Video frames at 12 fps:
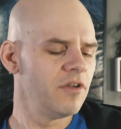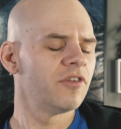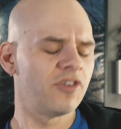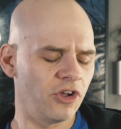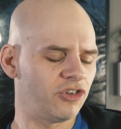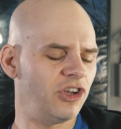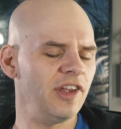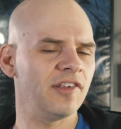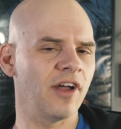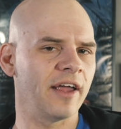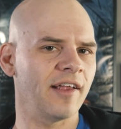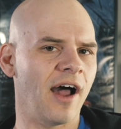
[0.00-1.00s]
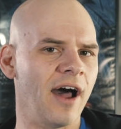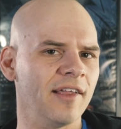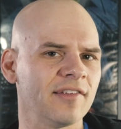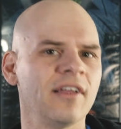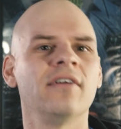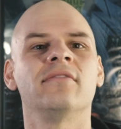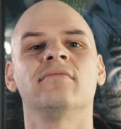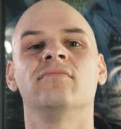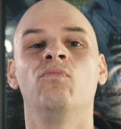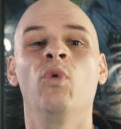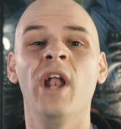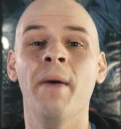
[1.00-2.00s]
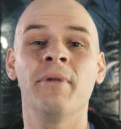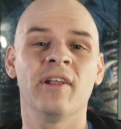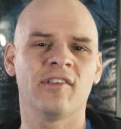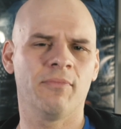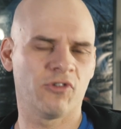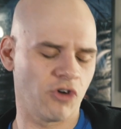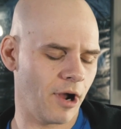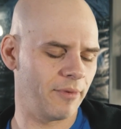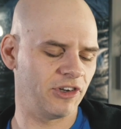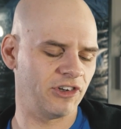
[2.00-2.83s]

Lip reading: Sir Cheese Knight asked, what happened to subscriber